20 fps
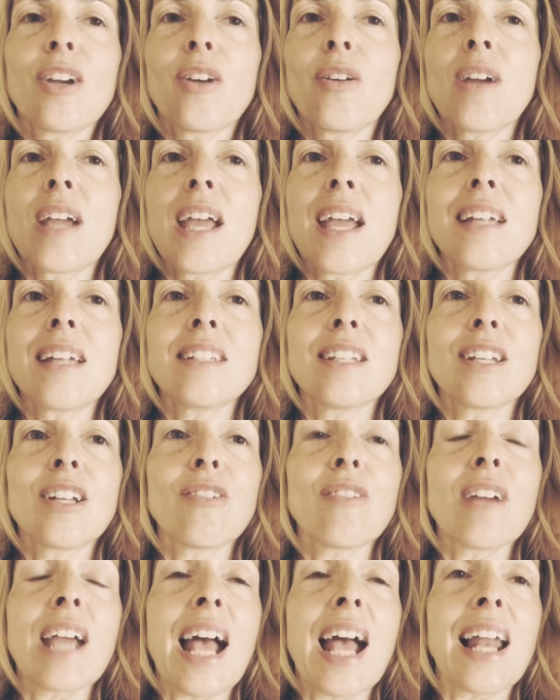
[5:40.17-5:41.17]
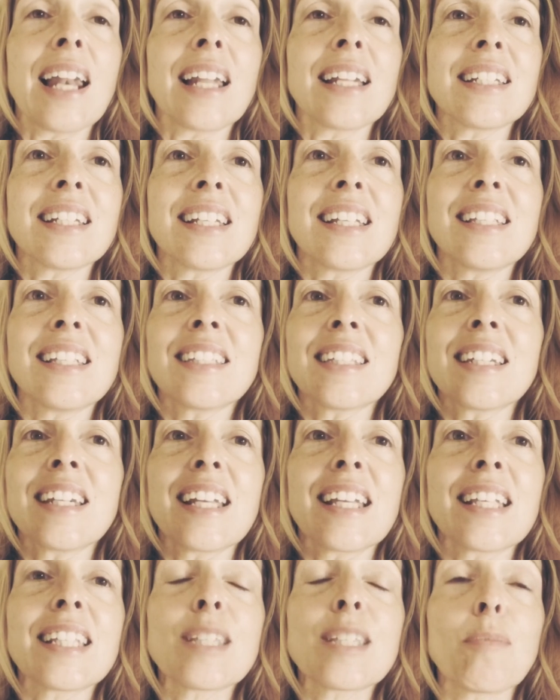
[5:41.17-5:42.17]
creating realities and
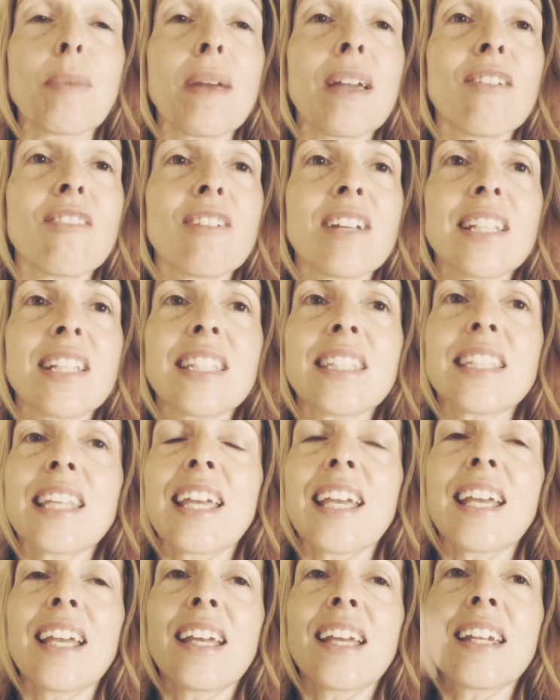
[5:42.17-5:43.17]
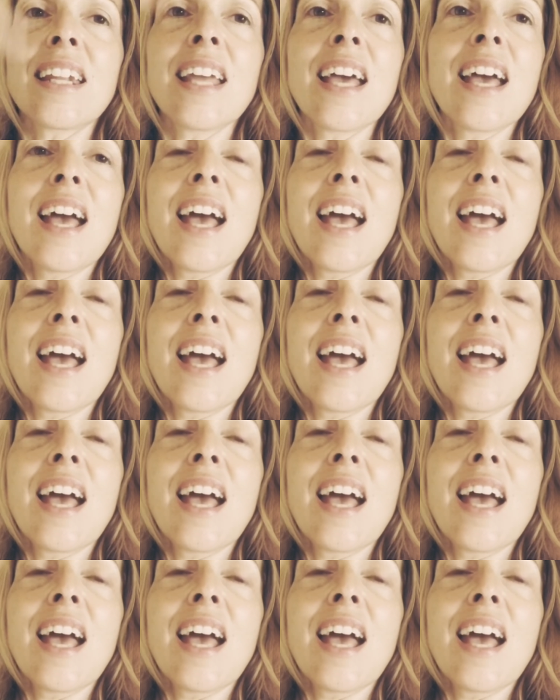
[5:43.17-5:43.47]
experiencing and